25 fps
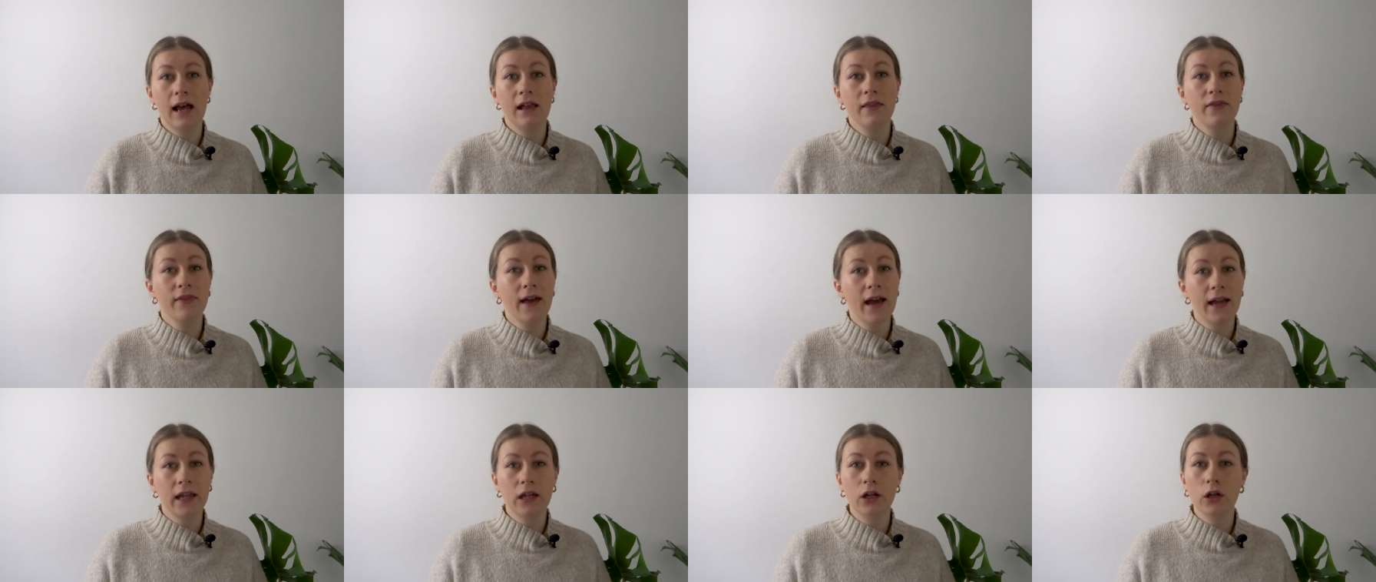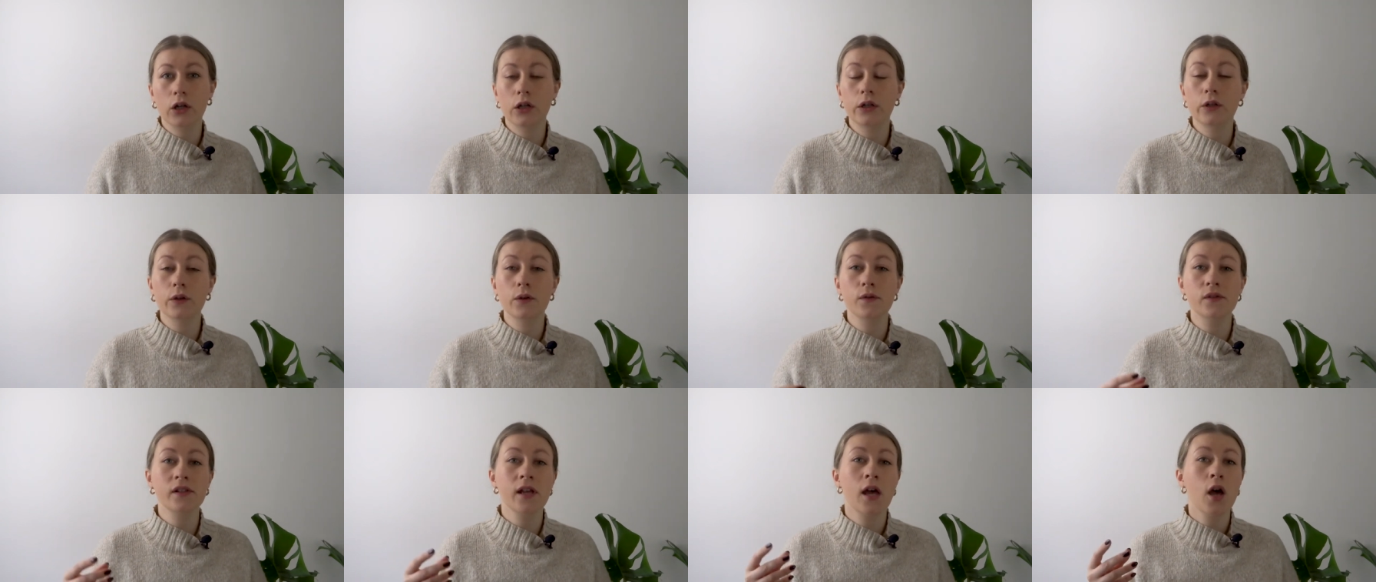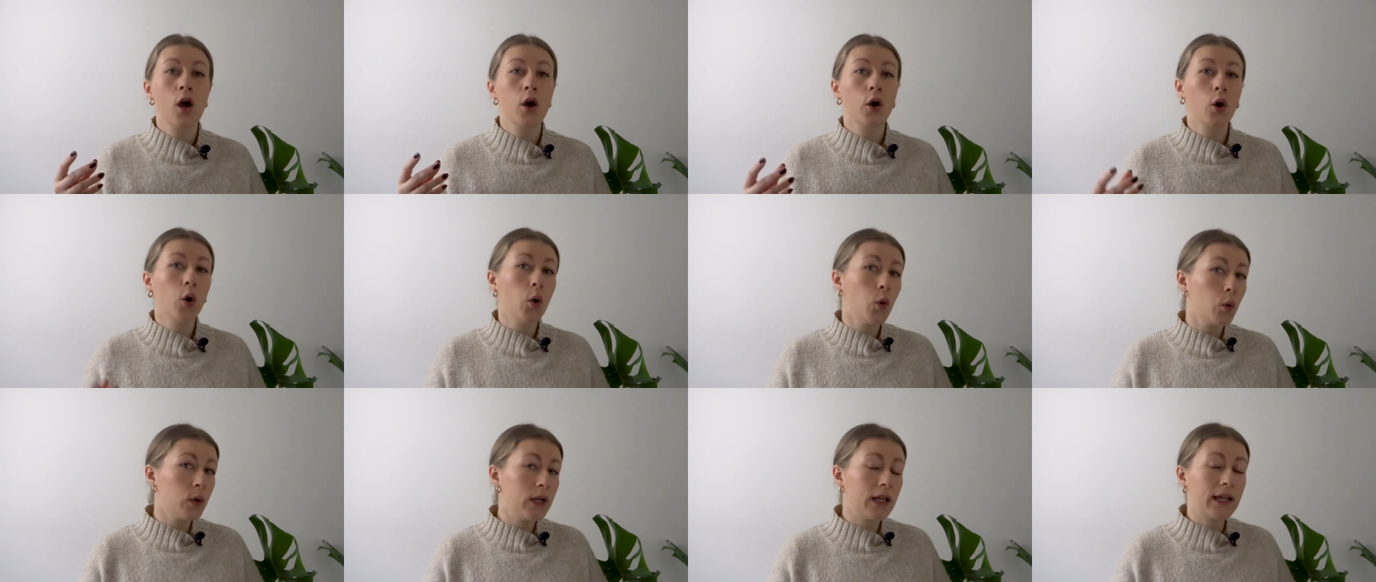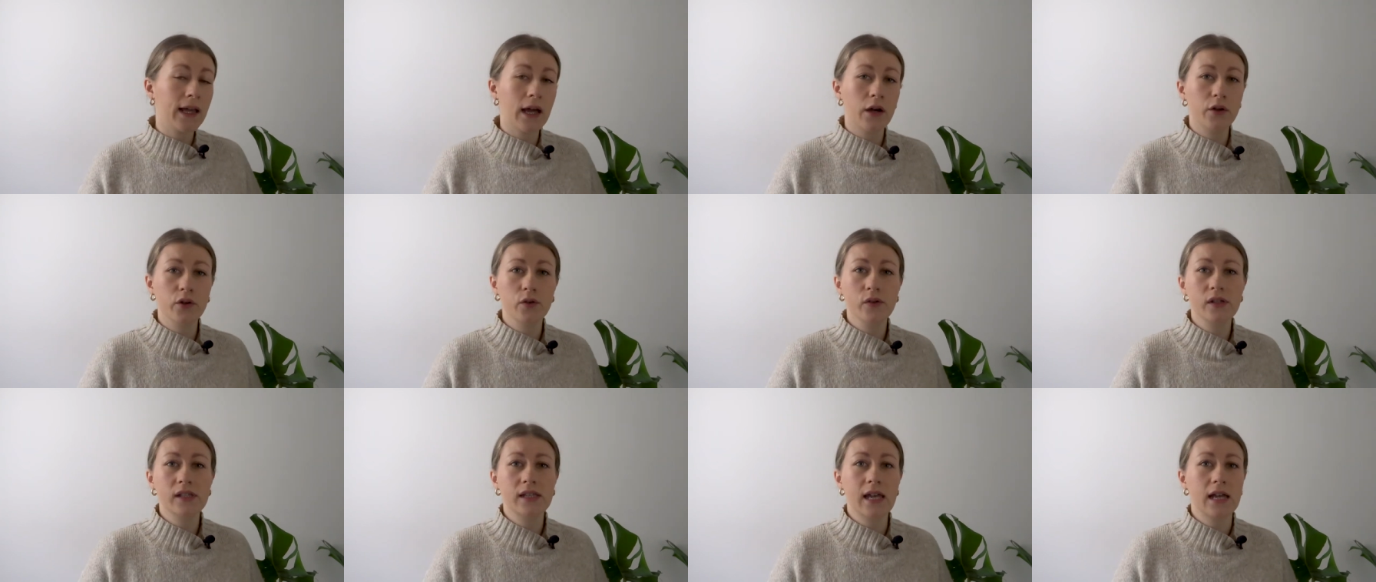and that includes calling out
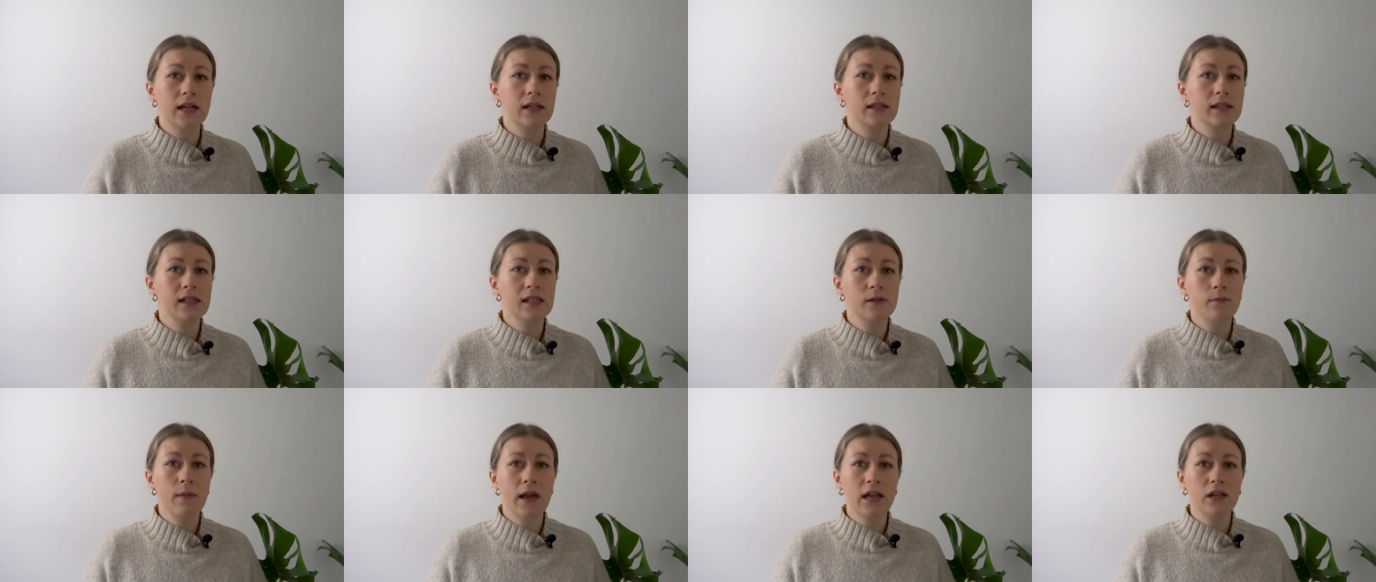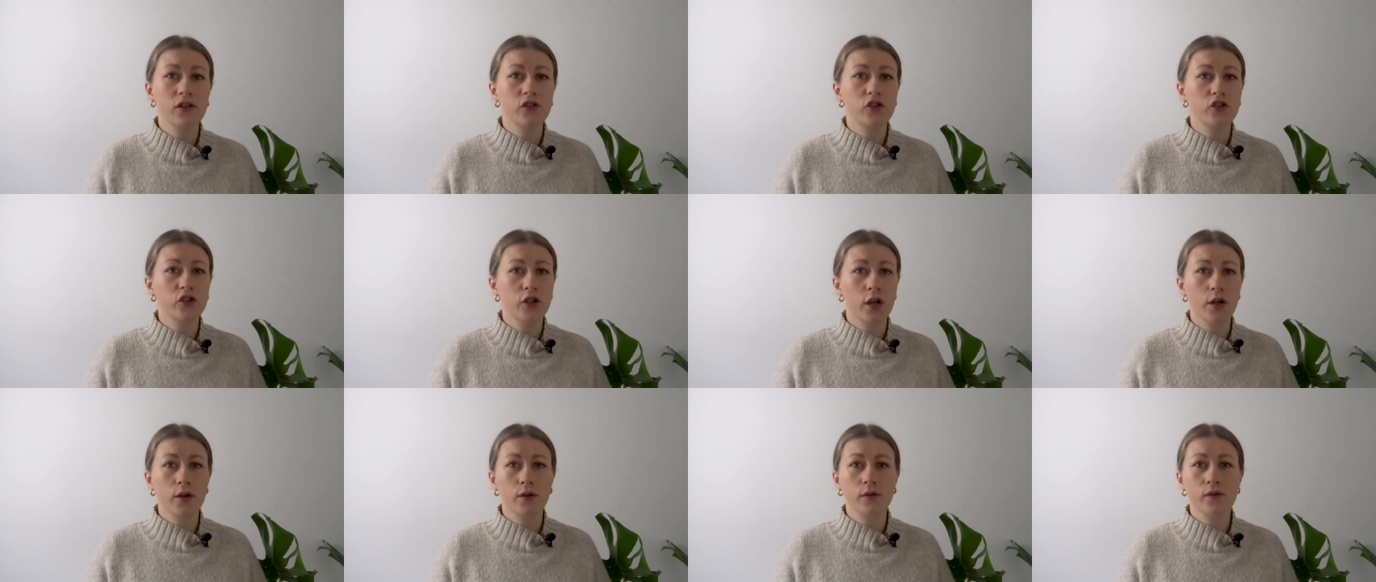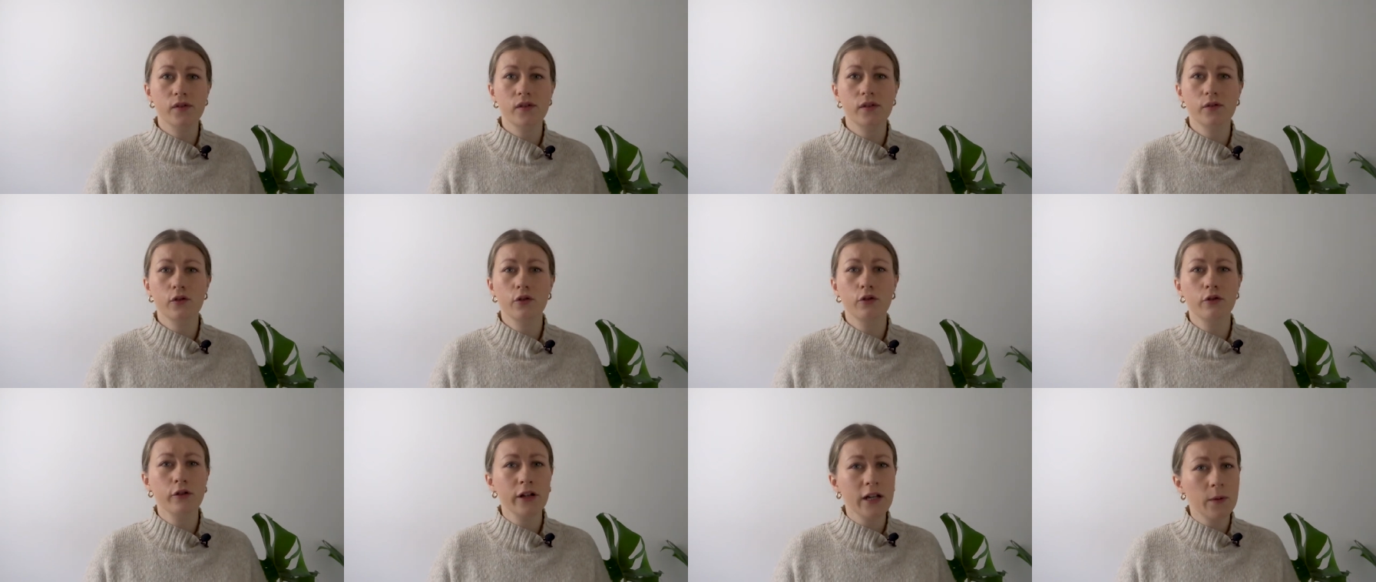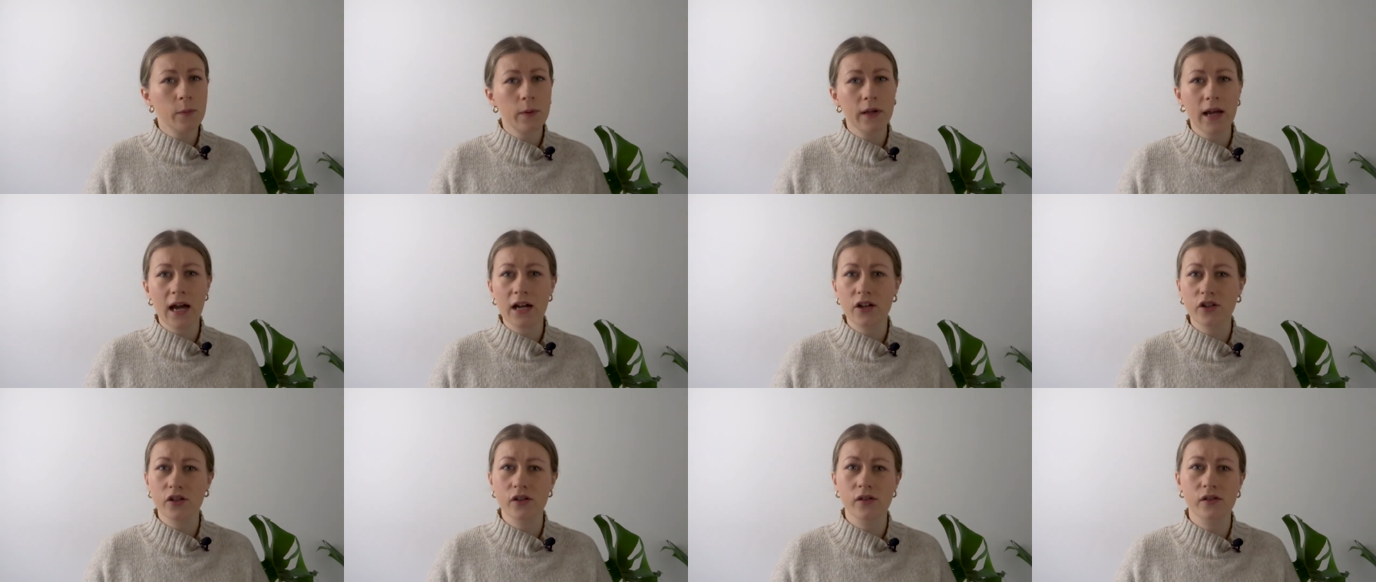your sexist mates jokes, creepy
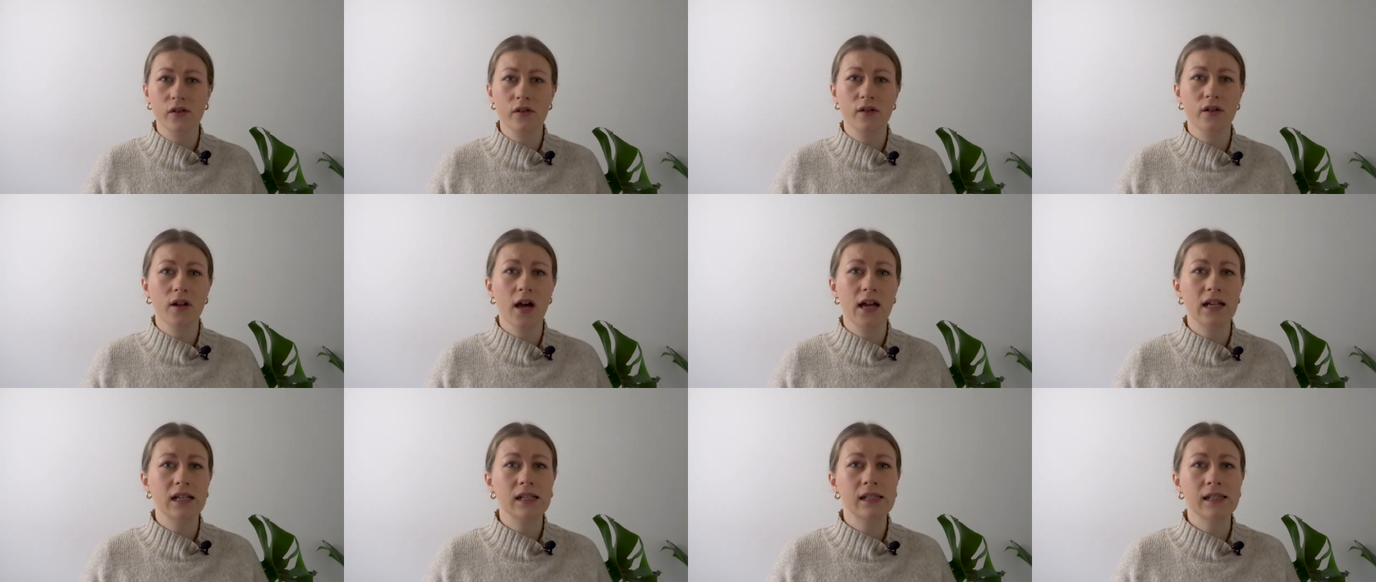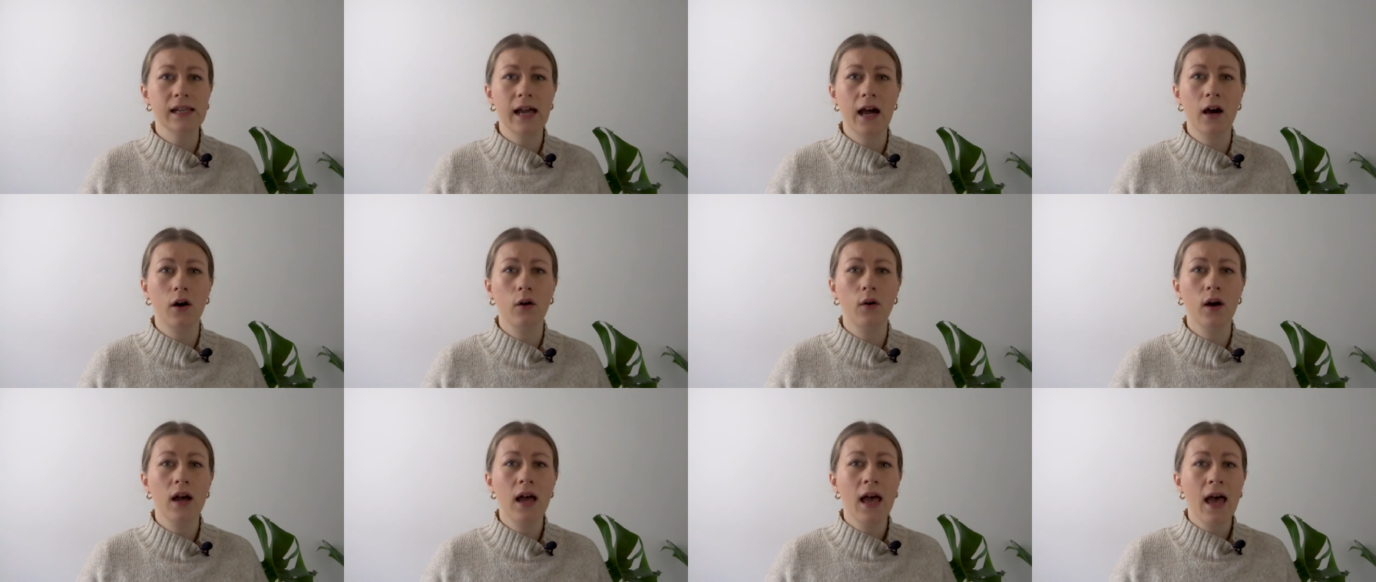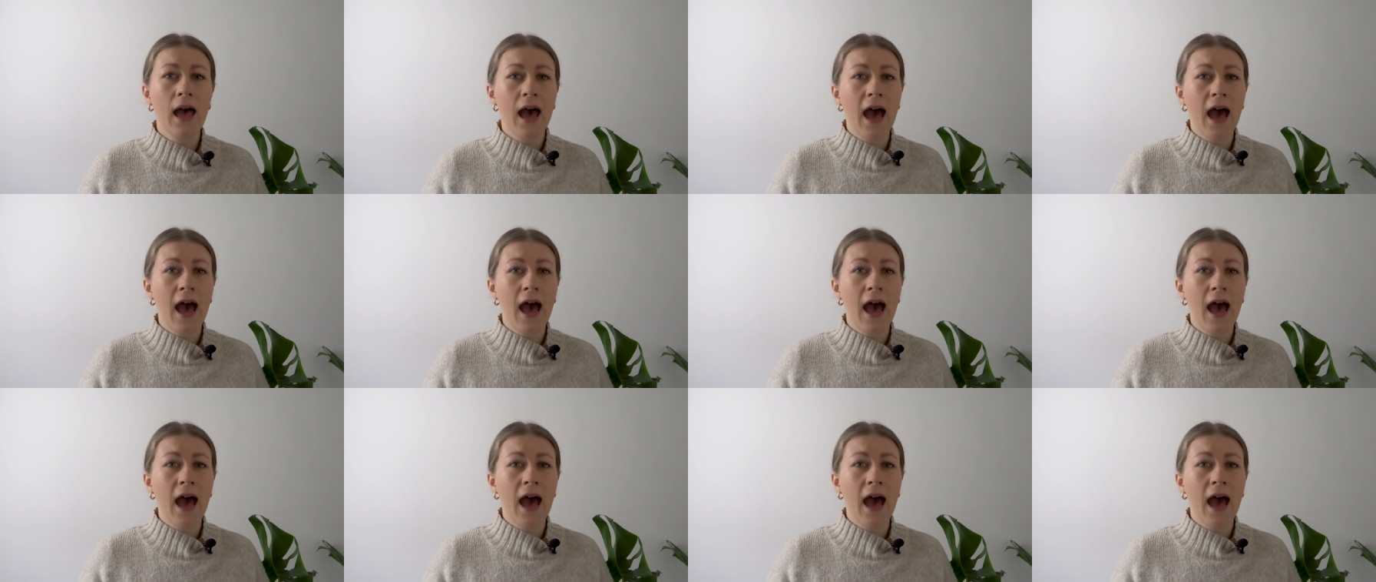actions on nights out,